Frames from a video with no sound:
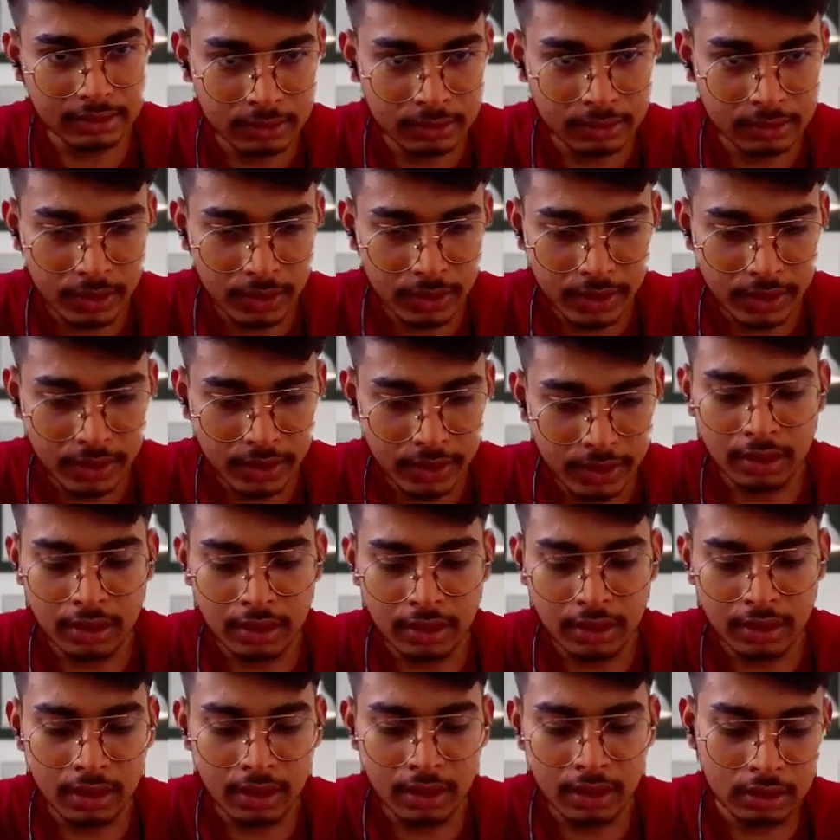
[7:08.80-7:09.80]
okay,
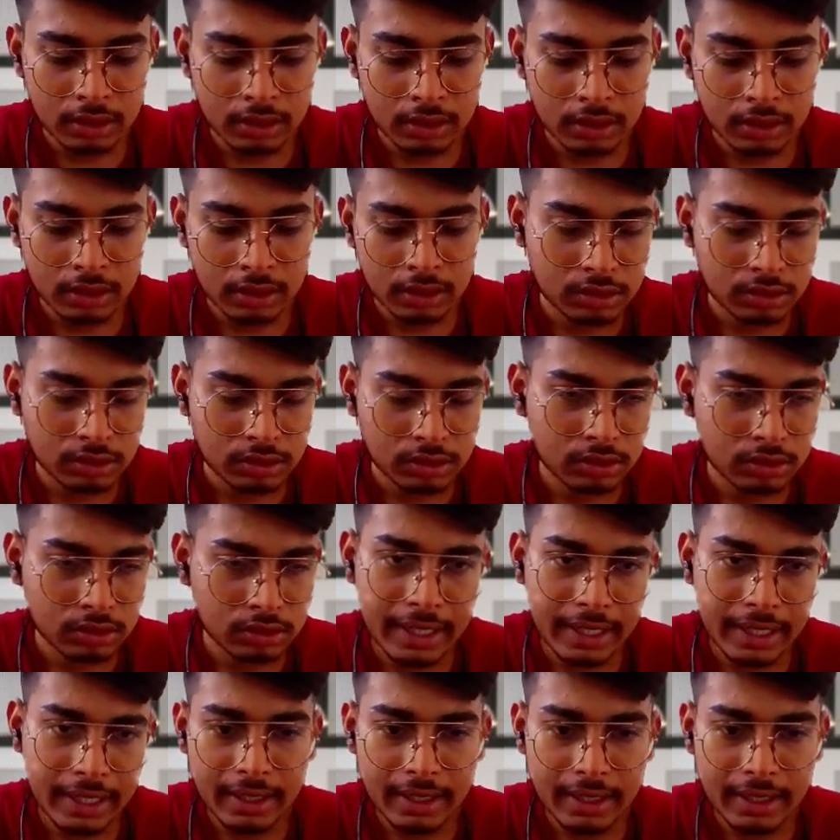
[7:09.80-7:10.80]

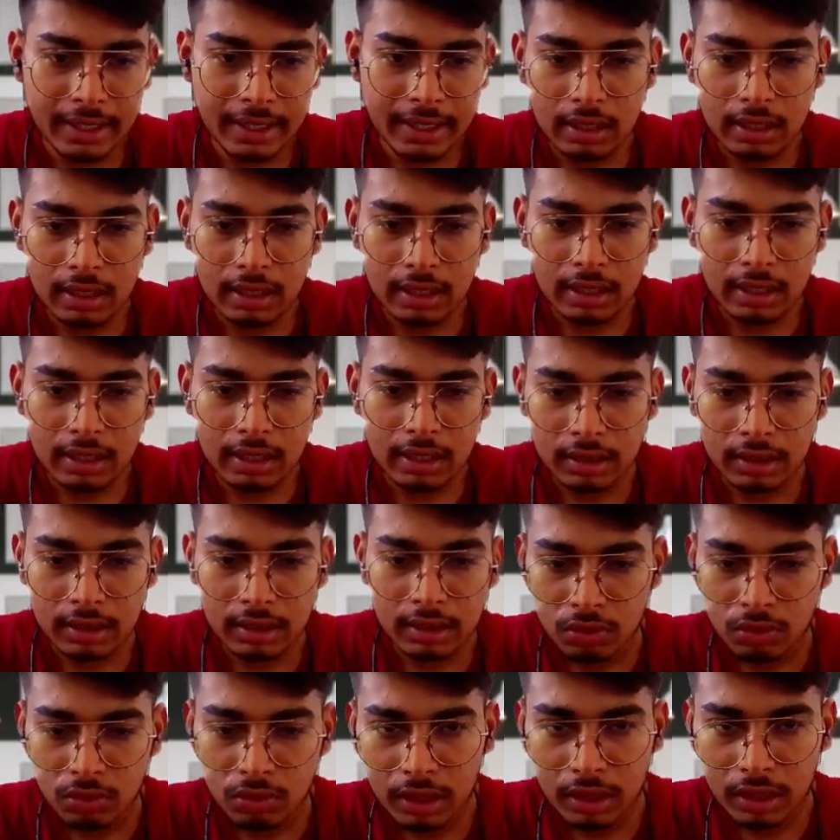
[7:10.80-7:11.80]
and
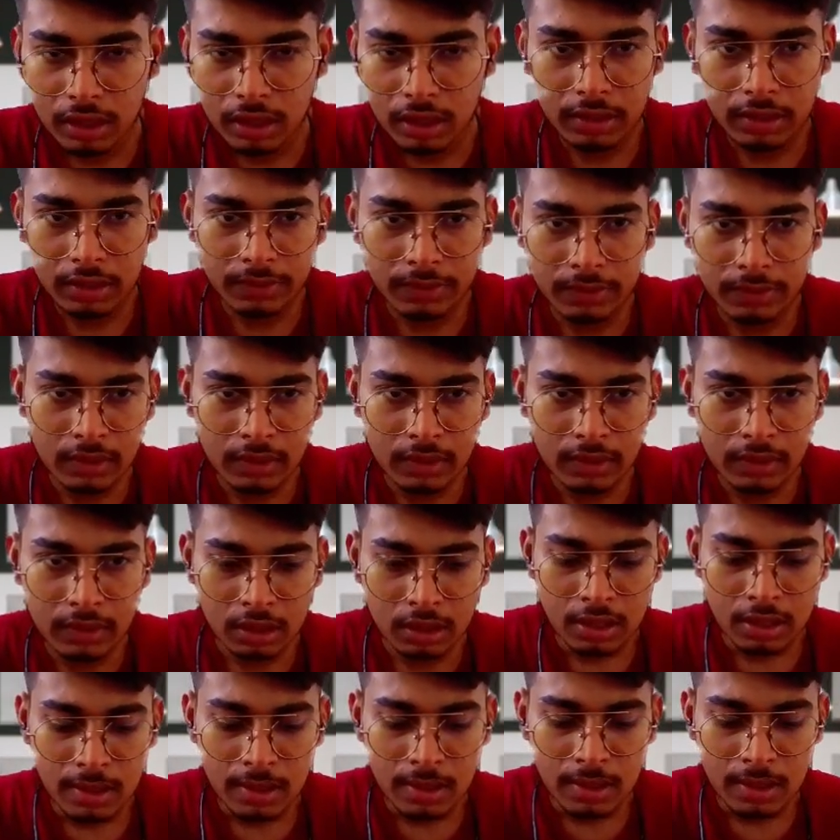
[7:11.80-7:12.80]
okay.
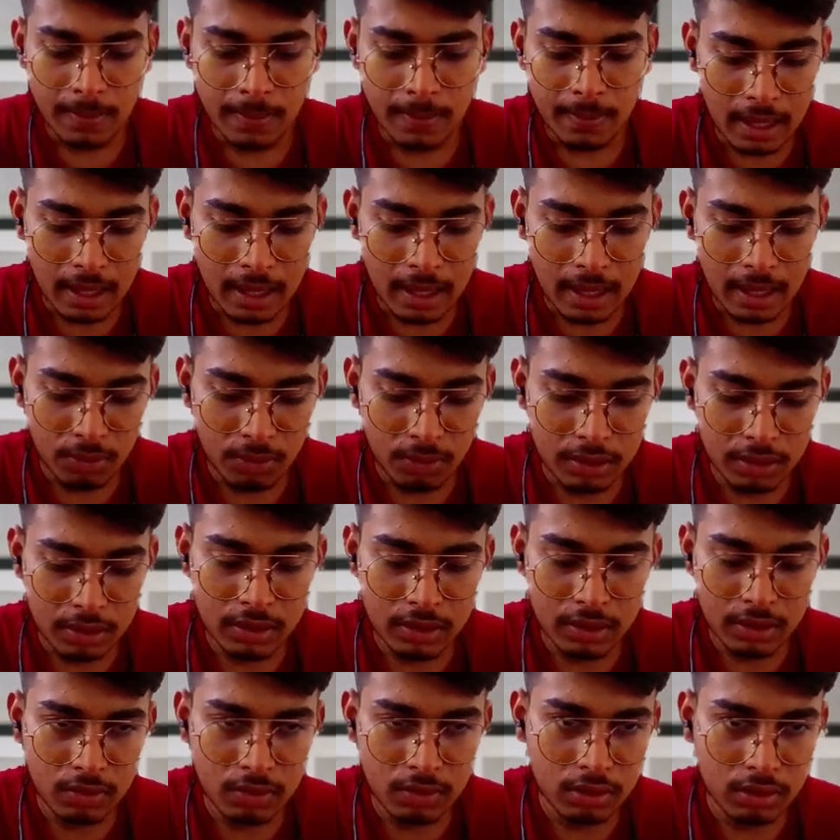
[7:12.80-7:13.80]
Now what we
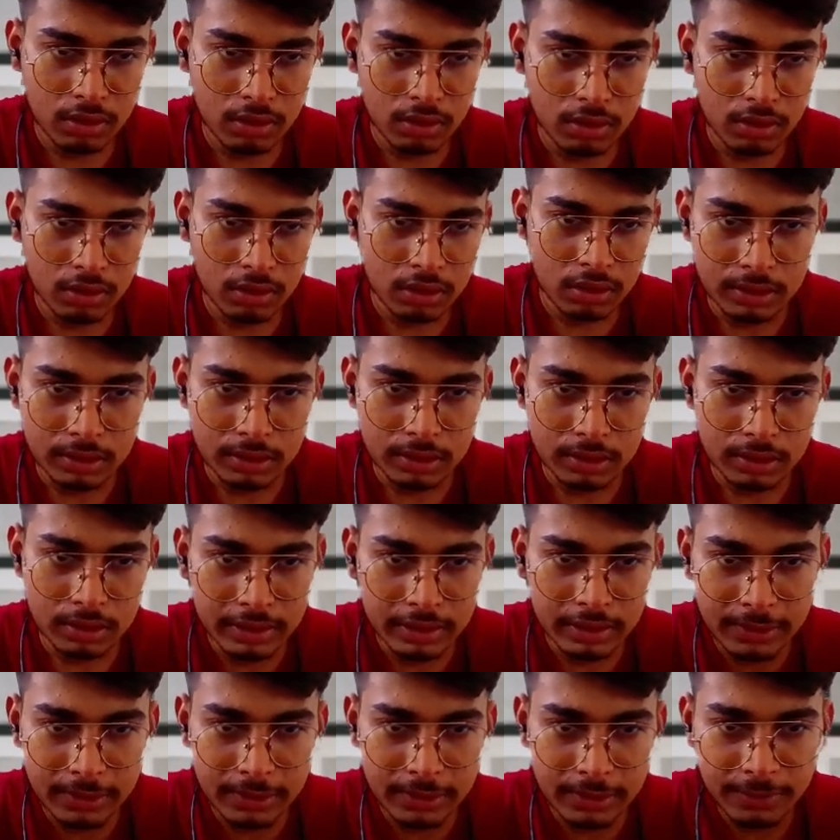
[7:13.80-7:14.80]
have,
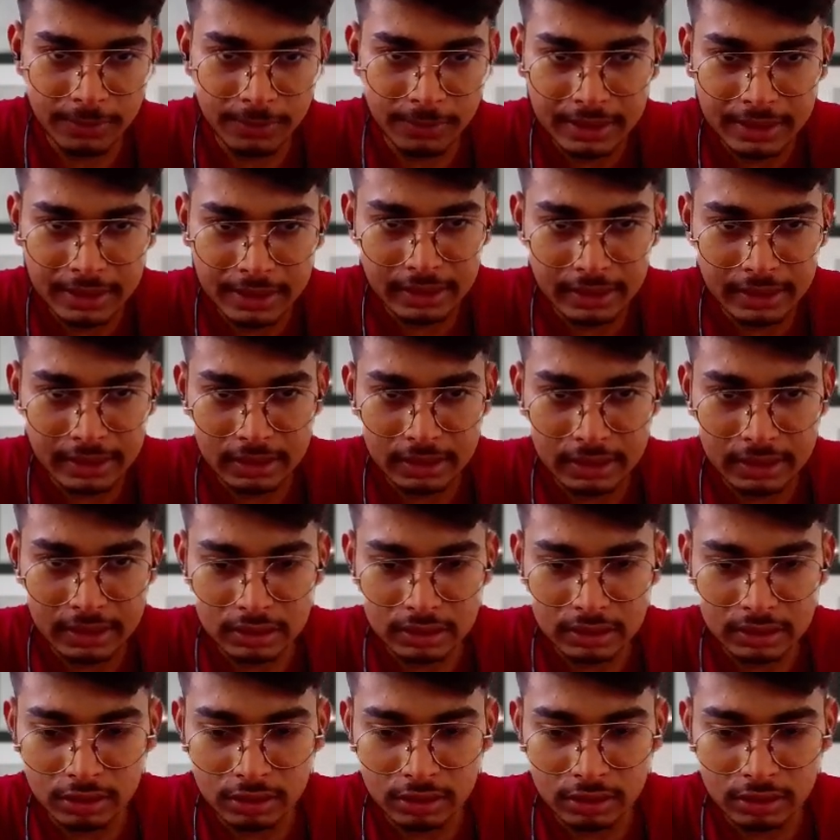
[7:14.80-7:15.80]
if this
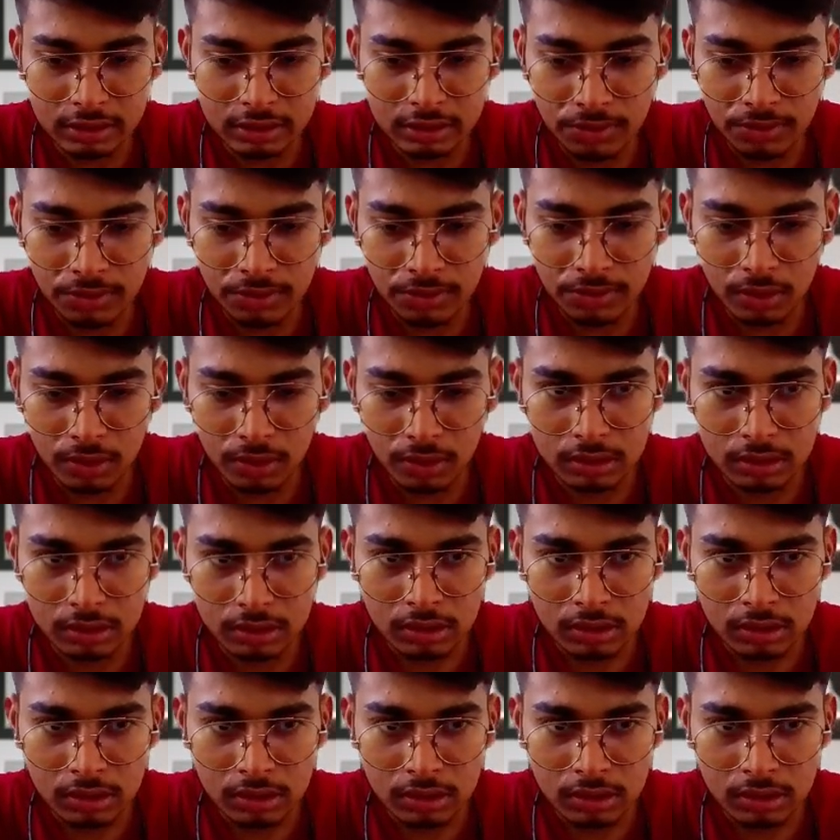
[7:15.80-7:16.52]
conditions follows